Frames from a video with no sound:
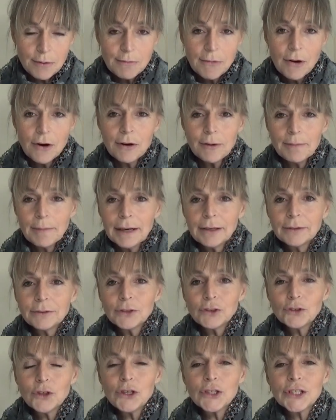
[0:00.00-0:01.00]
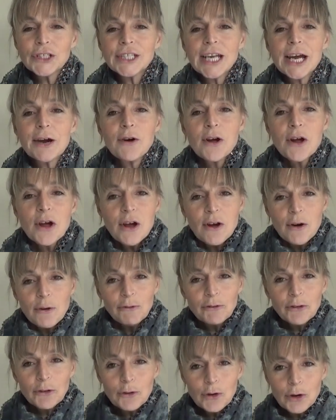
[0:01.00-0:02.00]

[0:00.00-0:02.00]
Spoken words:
more about the trust. Now, for